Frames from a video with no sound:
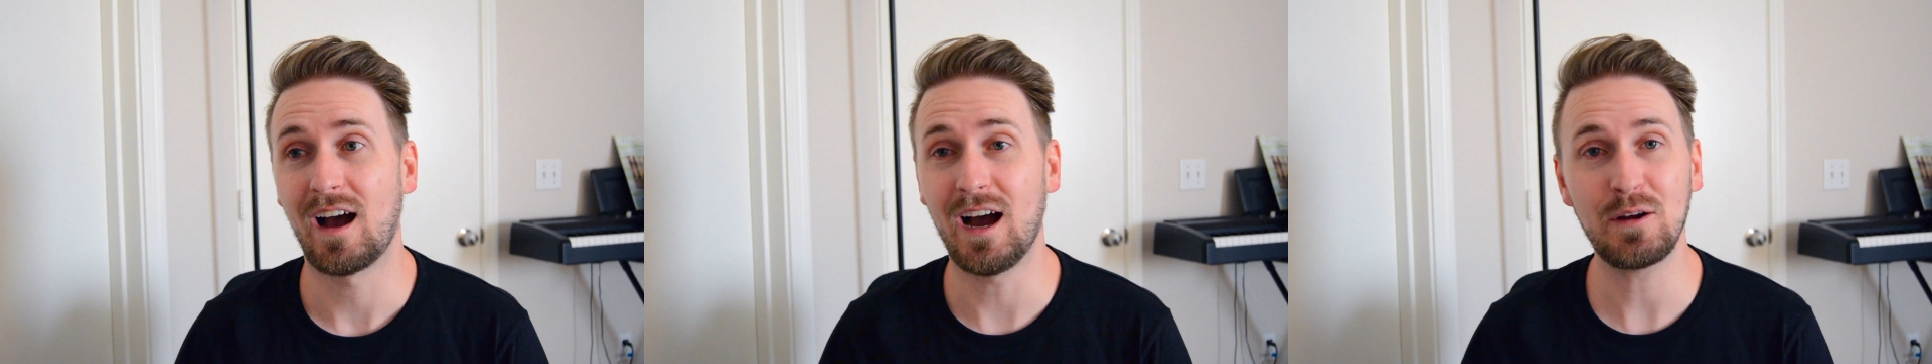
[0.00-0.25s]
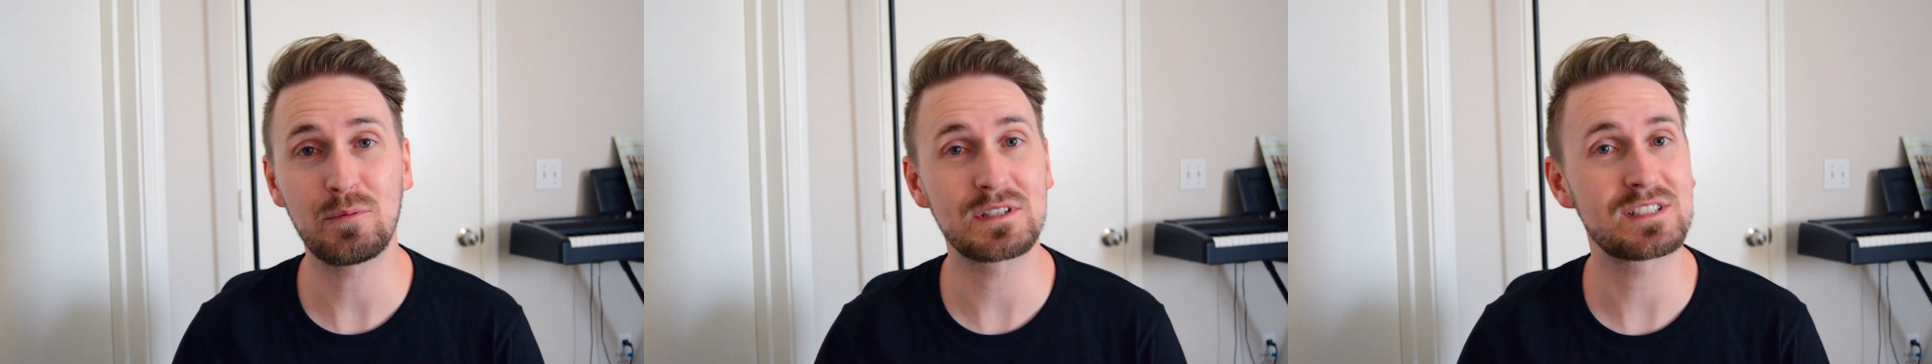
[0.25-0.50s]
I
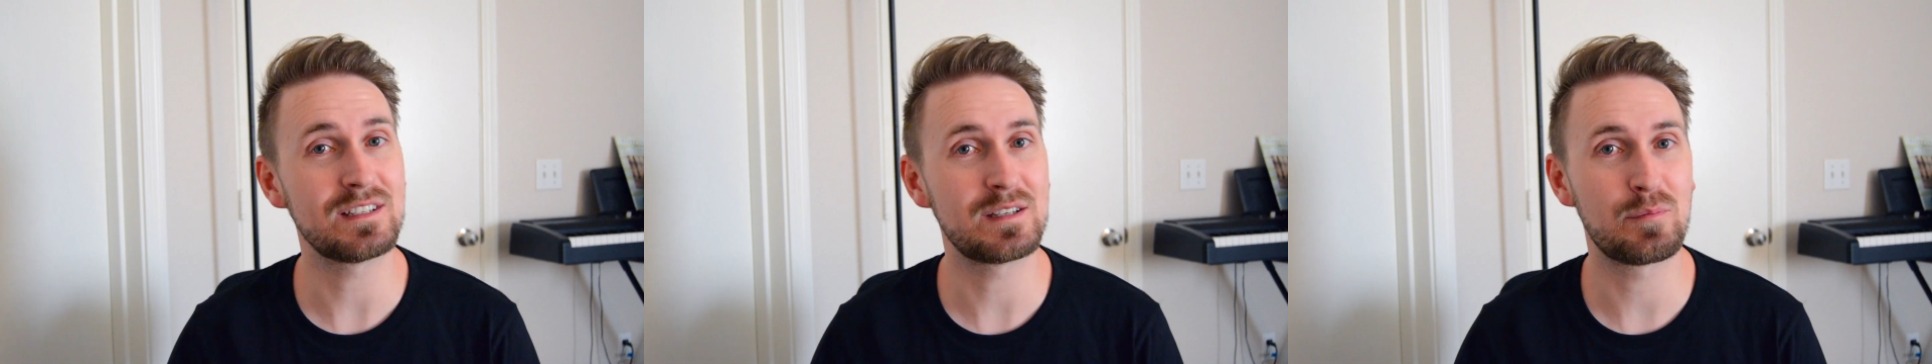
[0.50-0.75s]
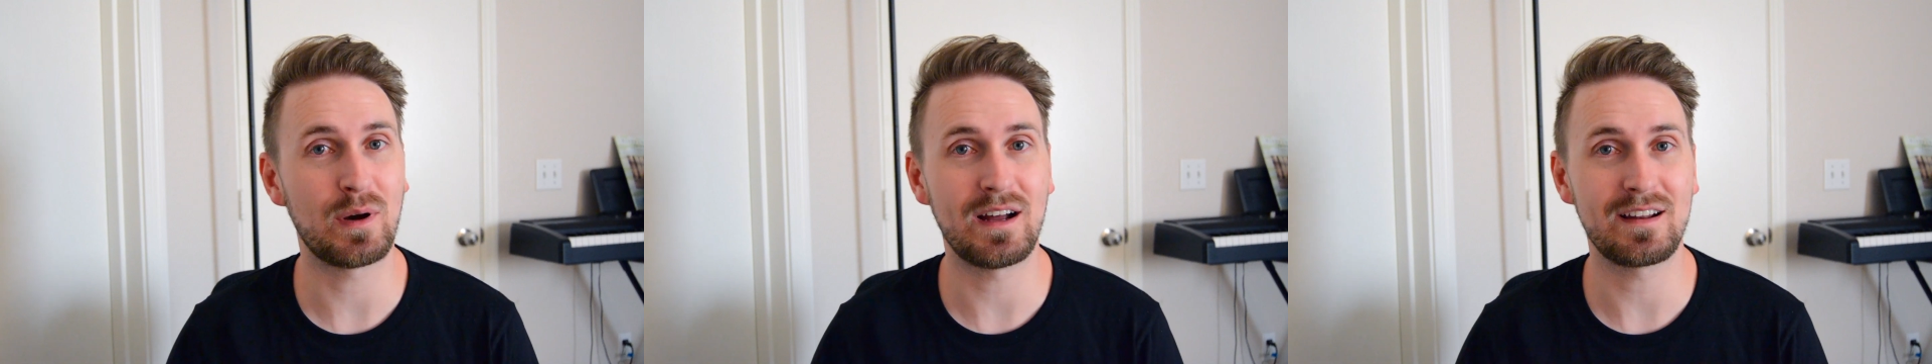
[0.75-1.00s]
recently
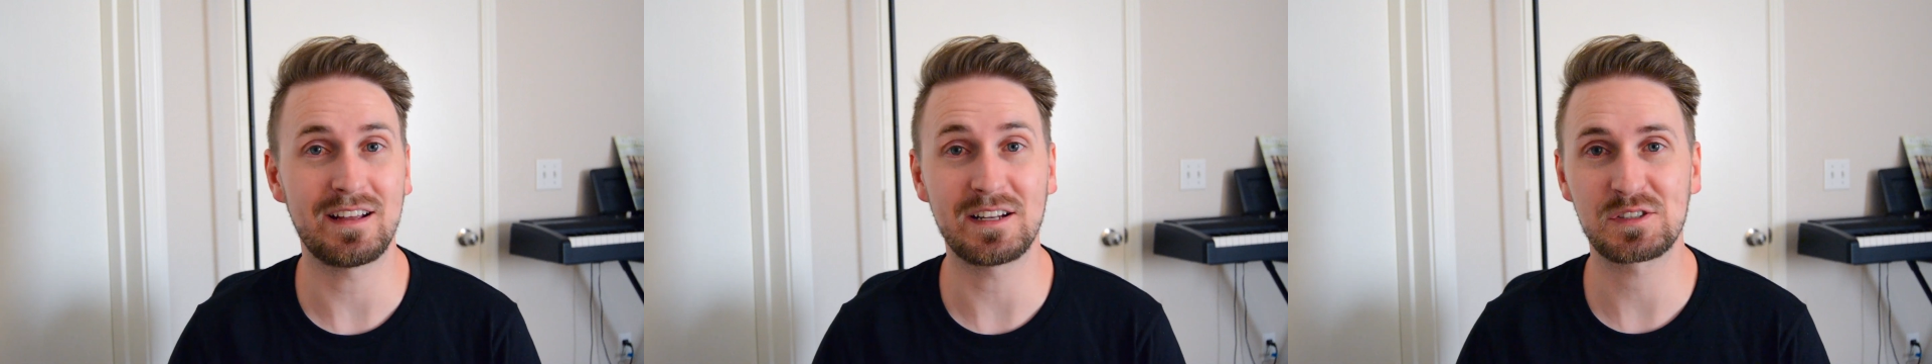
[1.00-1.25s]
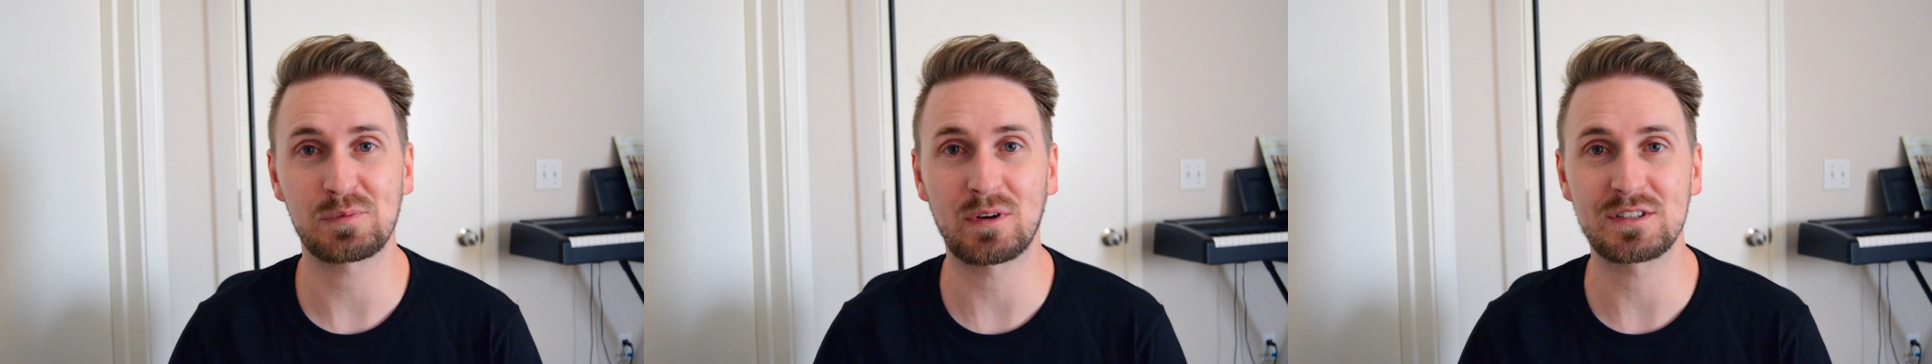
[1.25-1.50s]
bought an
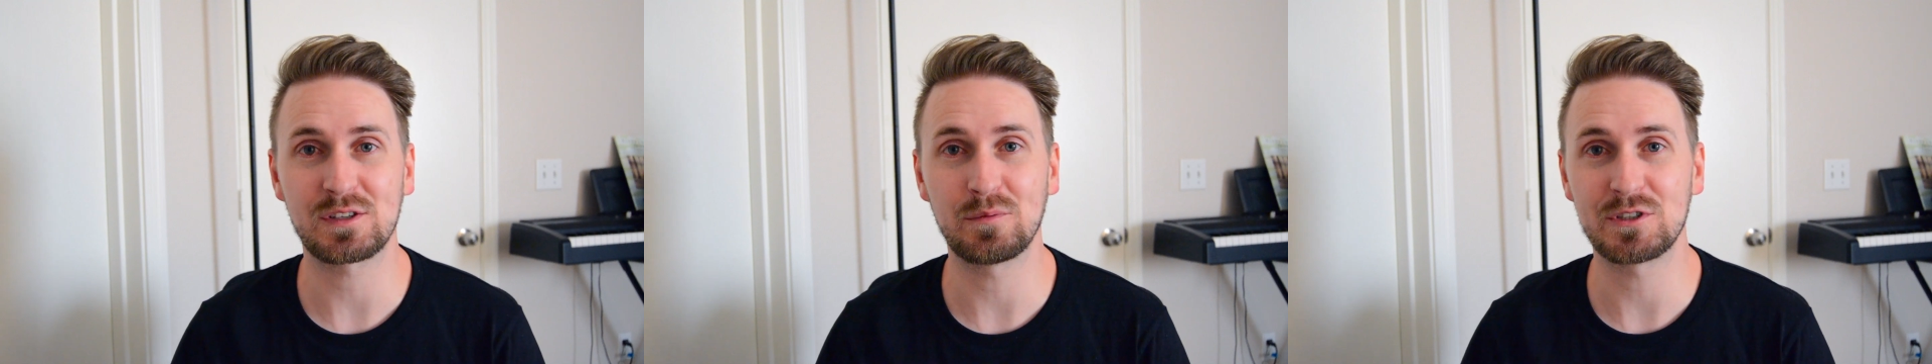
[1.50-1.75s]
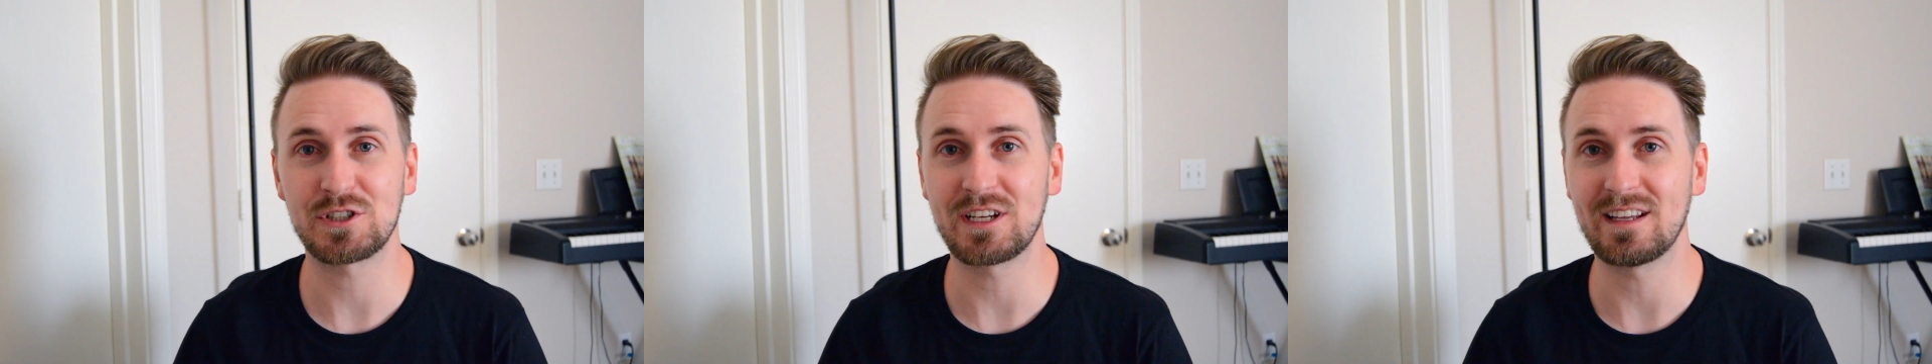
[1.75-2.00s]
espresso
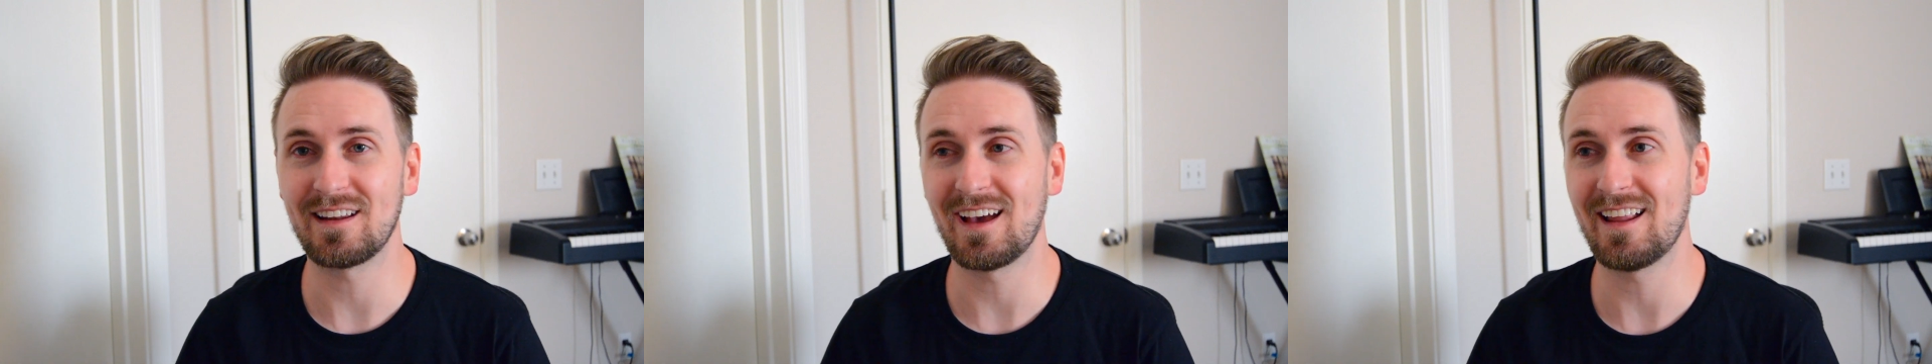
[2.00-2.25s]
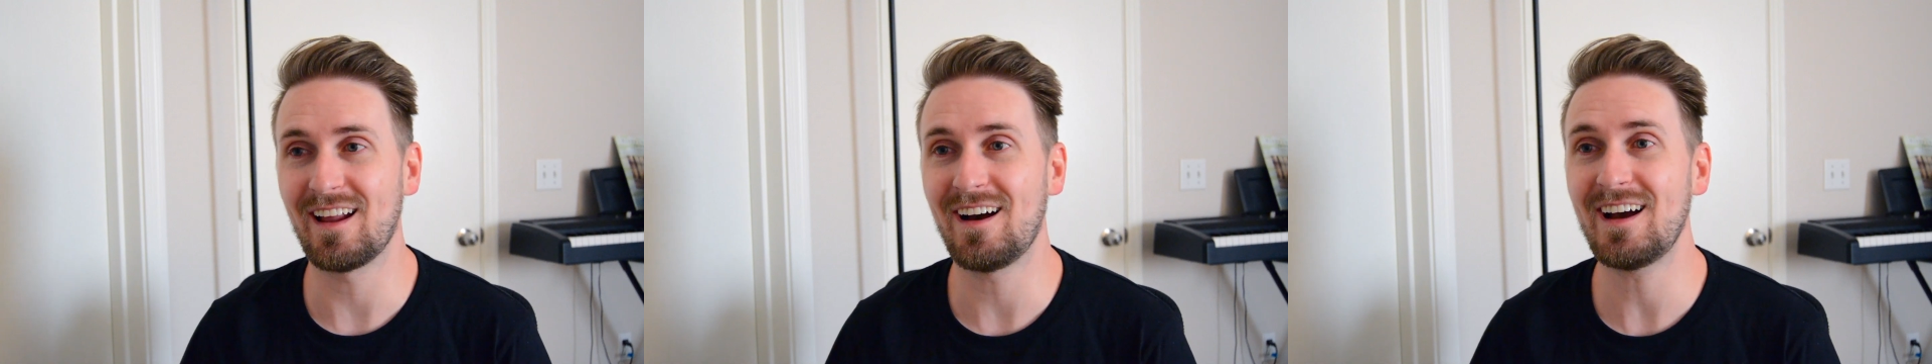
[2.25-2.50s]
machine
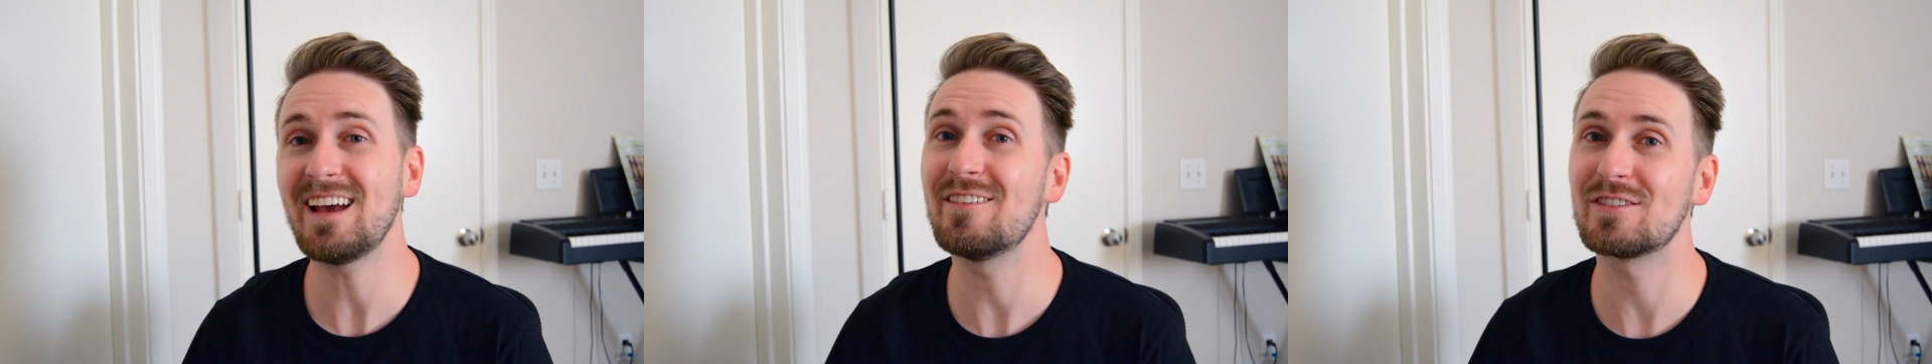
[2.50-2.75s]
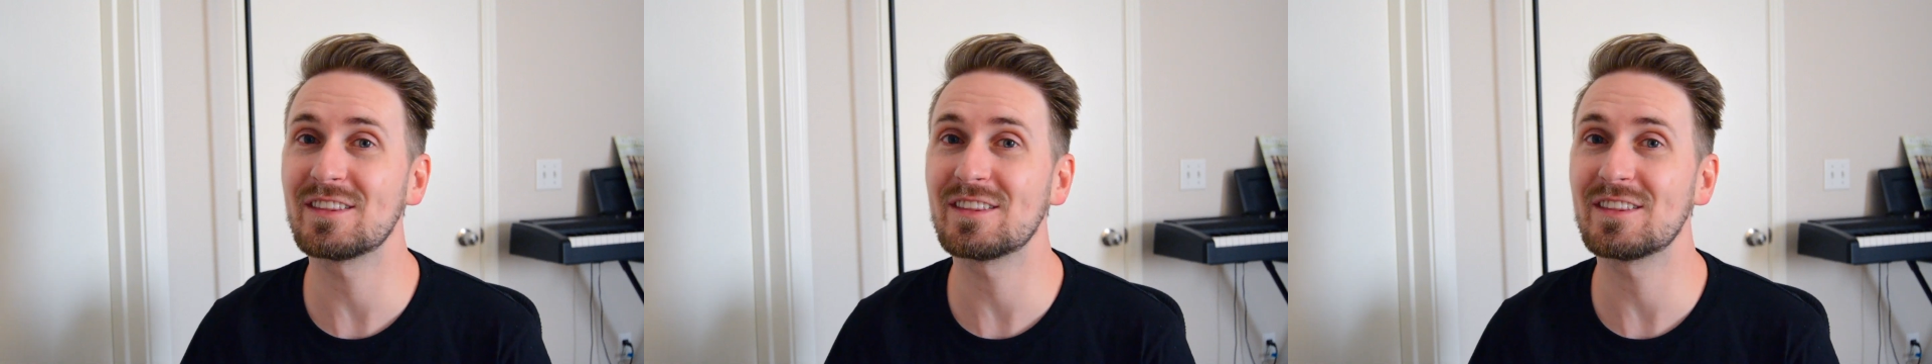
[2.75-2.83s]
and I have